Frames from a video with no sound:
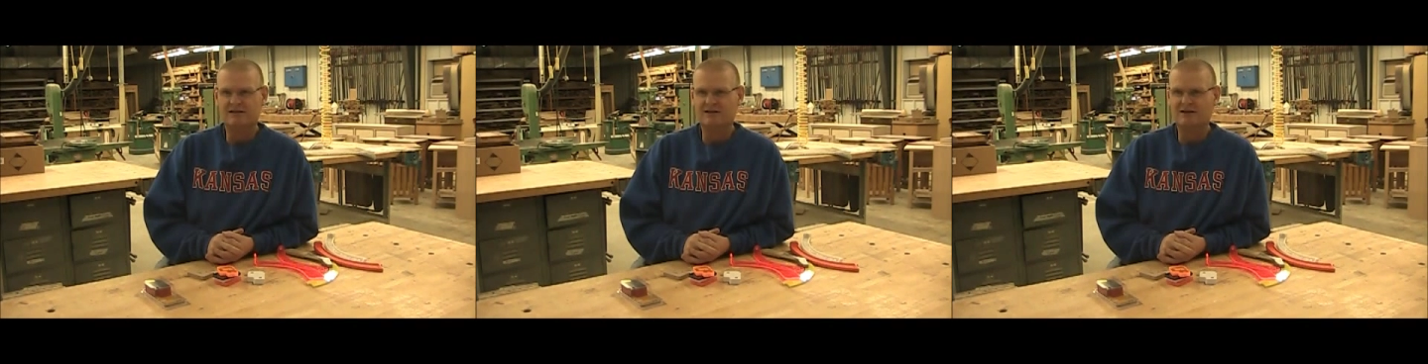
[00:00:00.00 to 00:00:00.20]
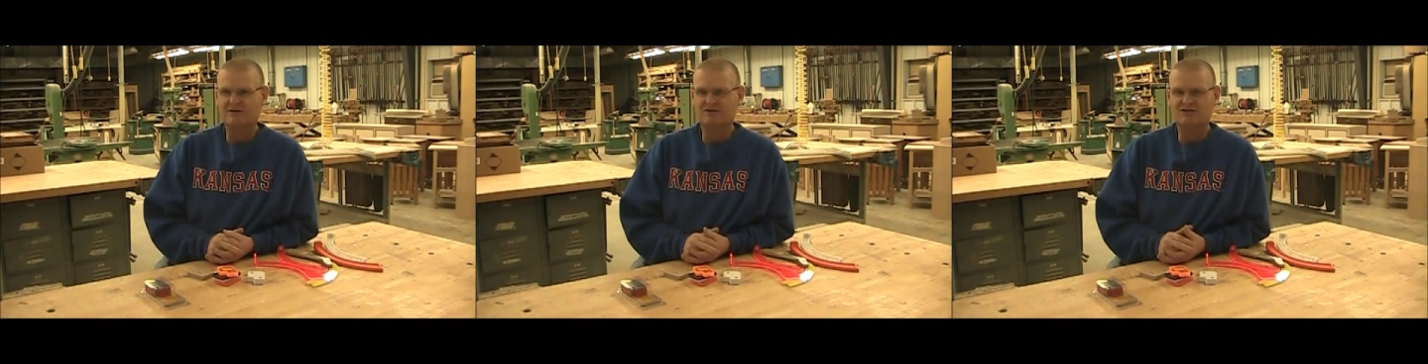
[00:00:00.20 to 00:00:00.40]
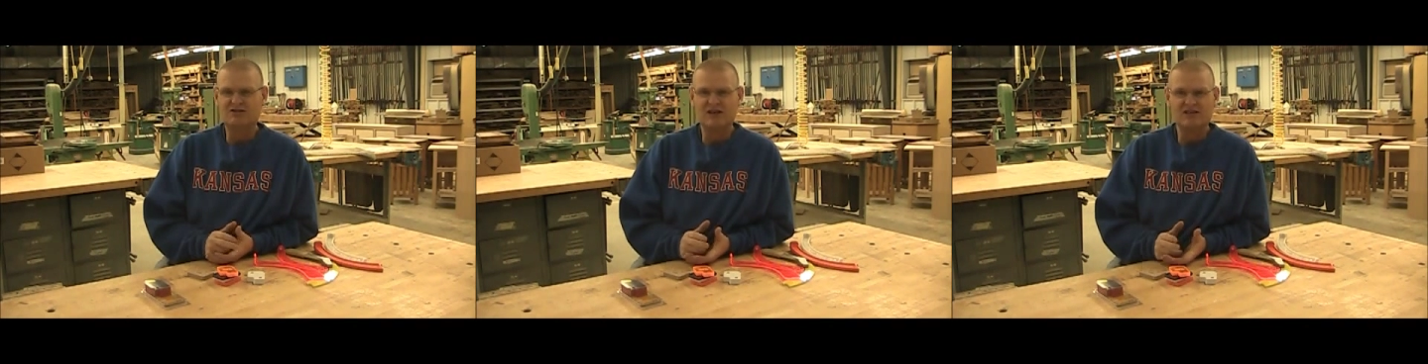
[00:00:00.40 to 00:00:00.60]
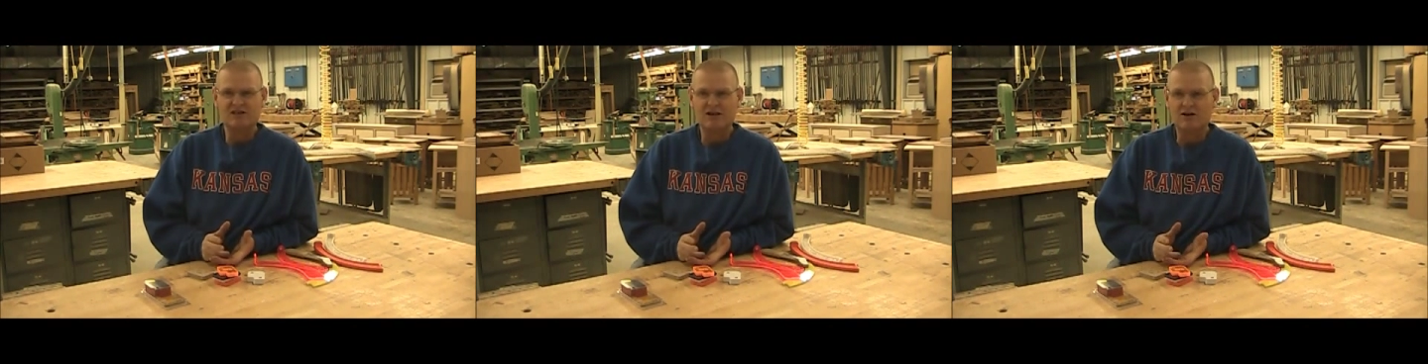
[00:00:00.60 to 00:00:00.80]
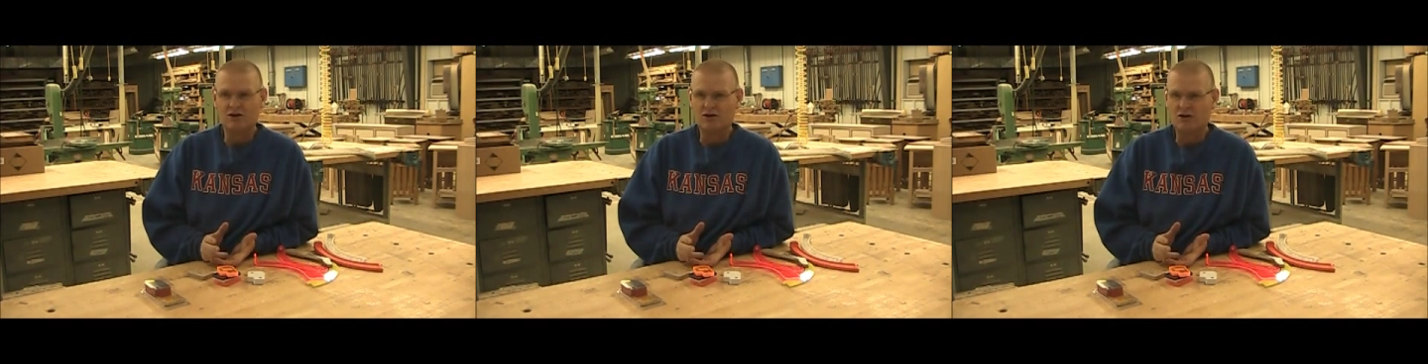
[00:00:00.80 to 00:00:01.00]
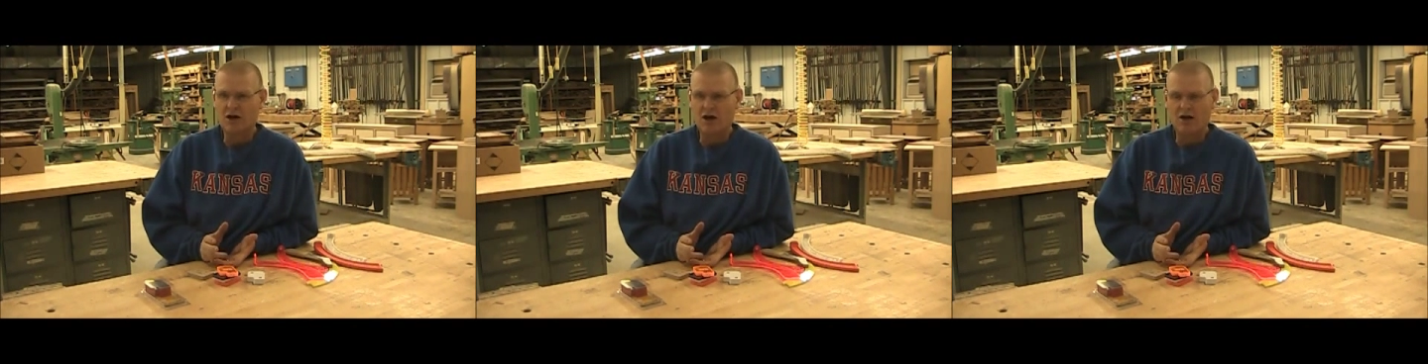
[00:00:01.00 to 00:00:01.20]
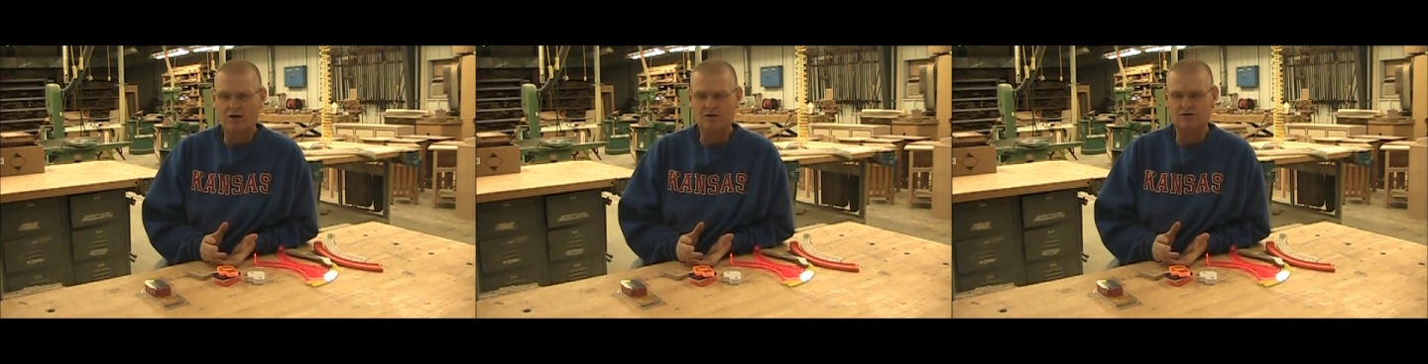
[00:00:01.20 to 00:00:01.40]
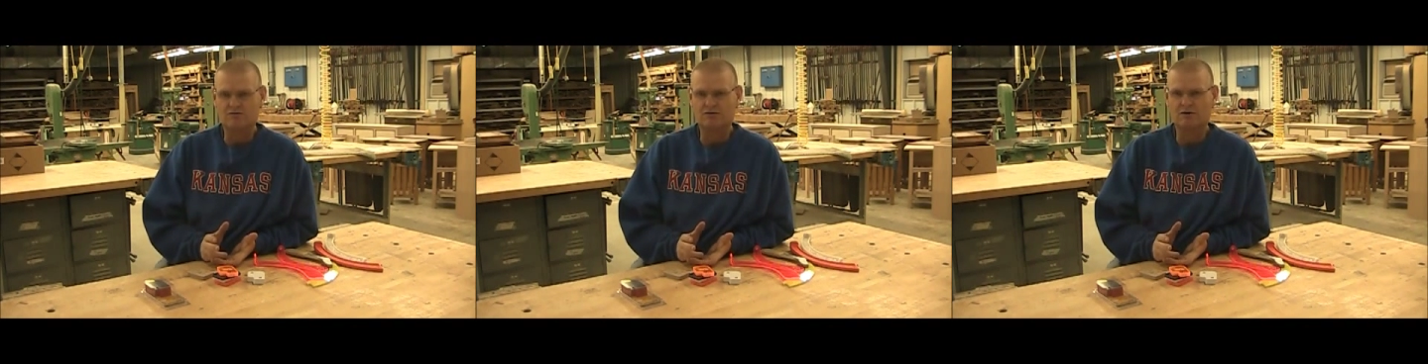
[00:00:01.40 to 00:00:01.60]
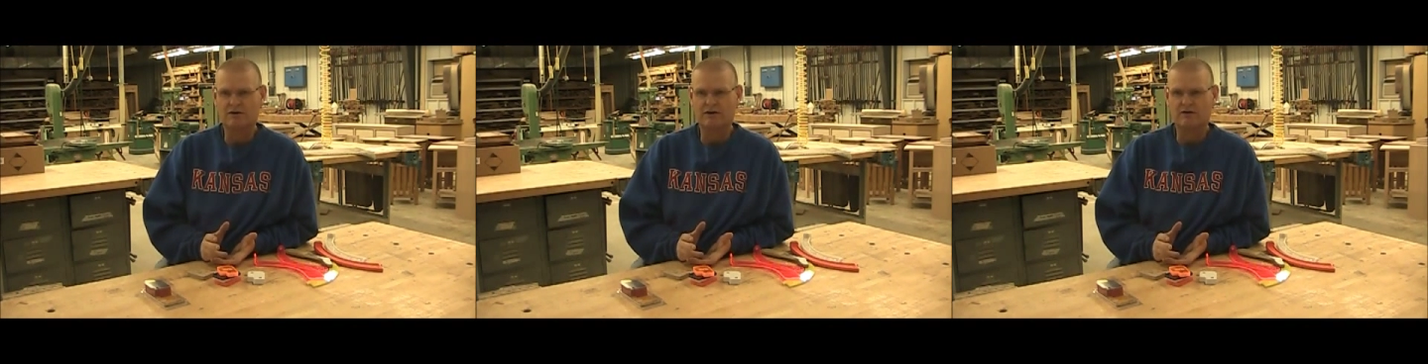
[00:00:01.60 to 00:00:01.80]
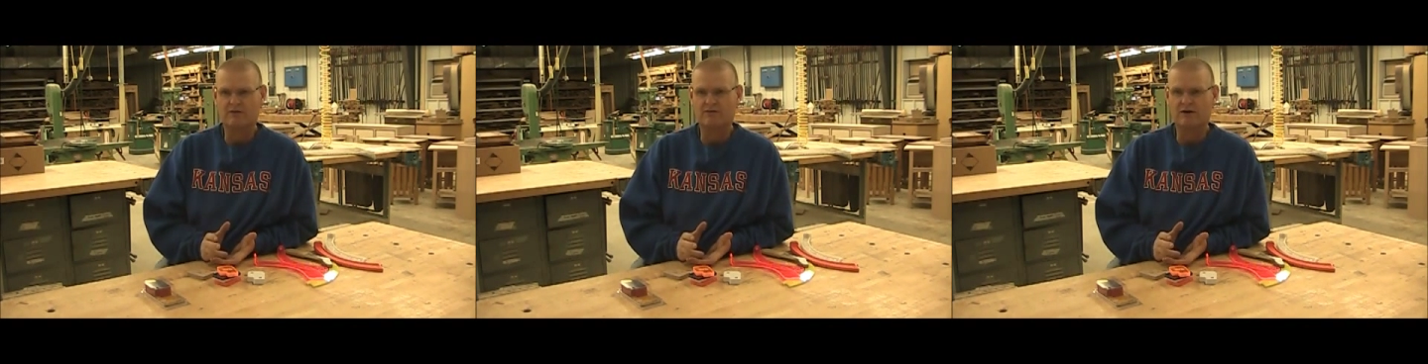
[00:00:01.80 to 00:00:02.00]
$600
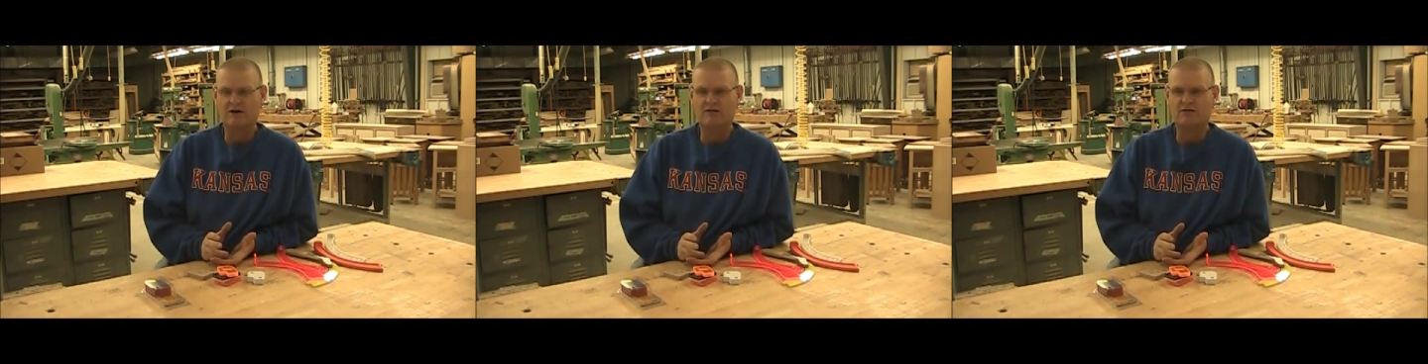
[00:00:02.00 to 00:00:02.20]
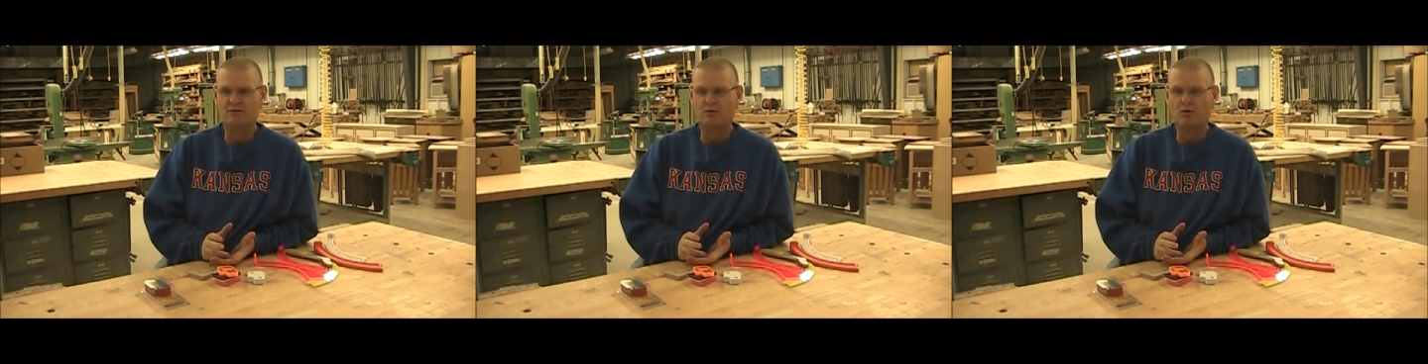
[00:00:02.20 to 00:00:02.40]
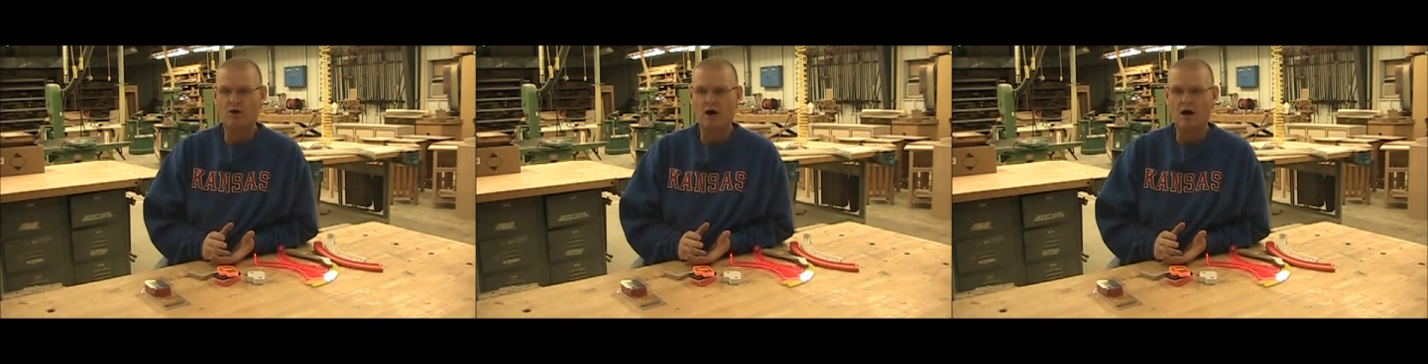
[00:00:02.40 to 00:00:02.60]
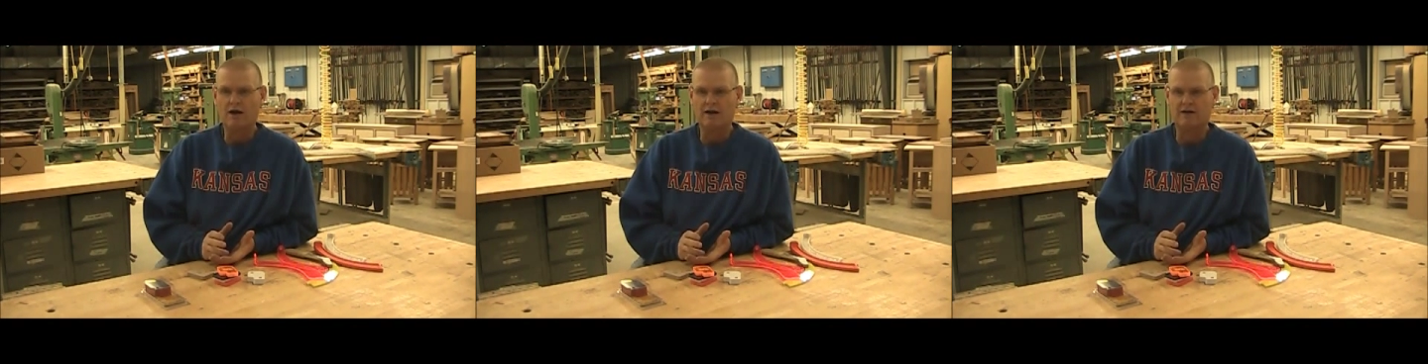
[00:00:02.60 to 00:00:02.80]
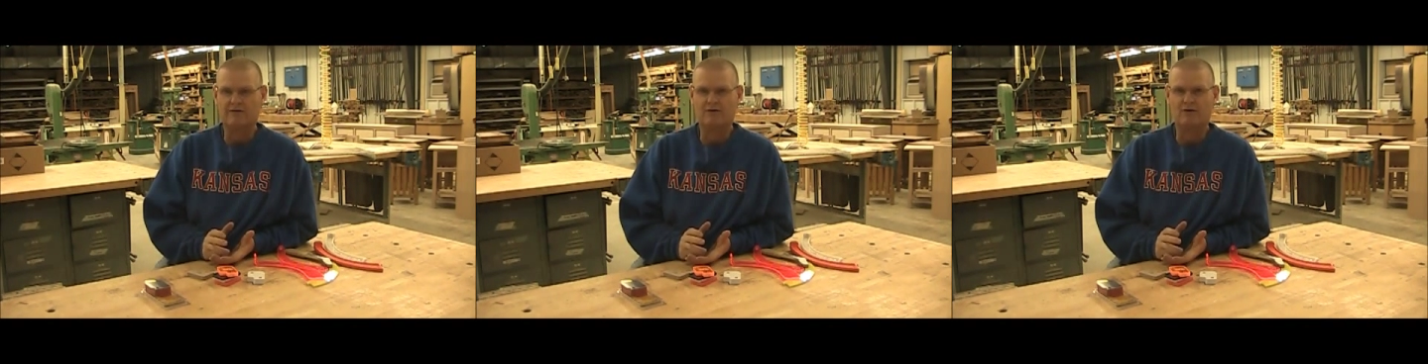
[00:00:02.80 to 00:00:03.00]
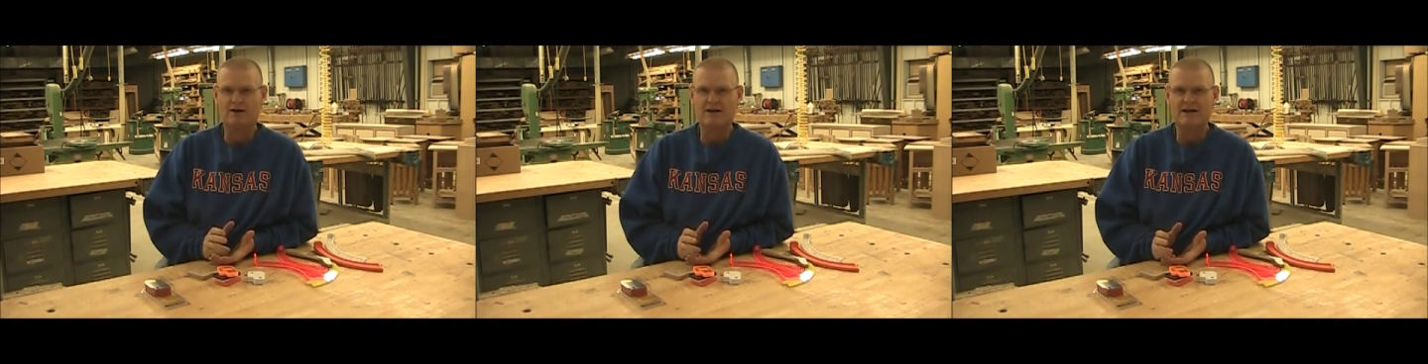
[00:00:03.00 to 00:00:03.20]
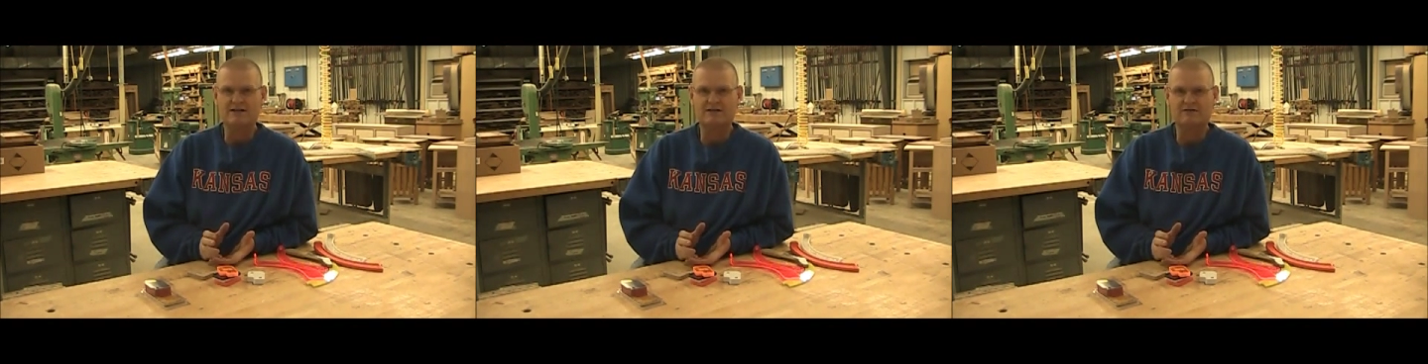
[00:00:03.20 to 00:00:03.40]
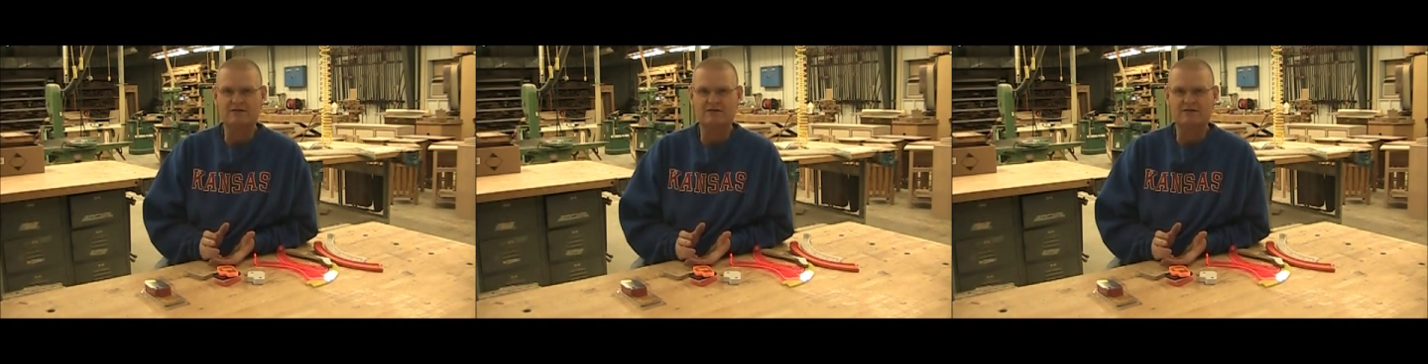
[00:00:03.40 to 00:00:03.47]
worth of product for each of